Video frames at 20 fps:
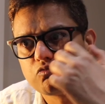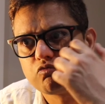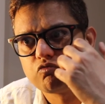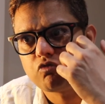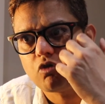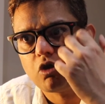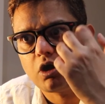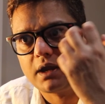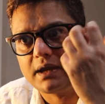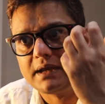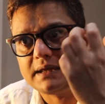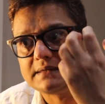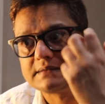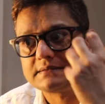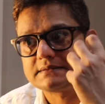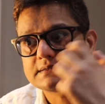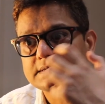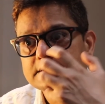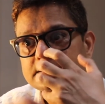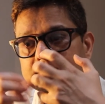what
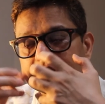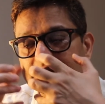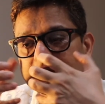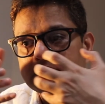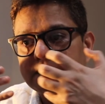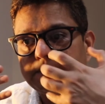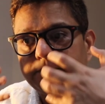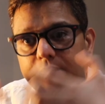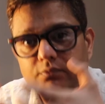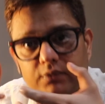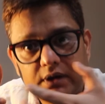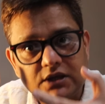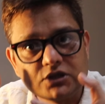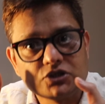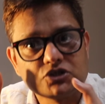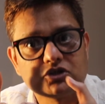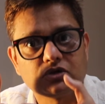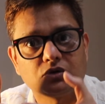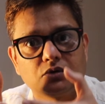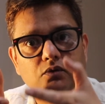it
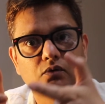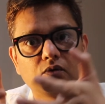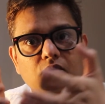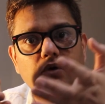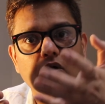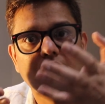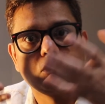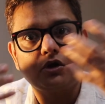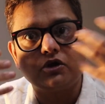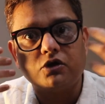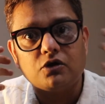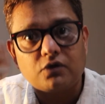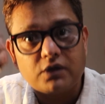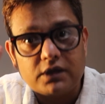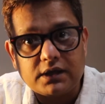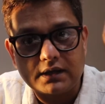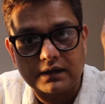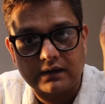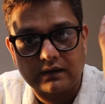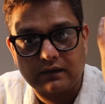brings you on your
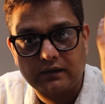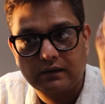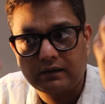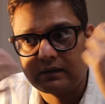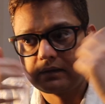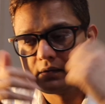ear,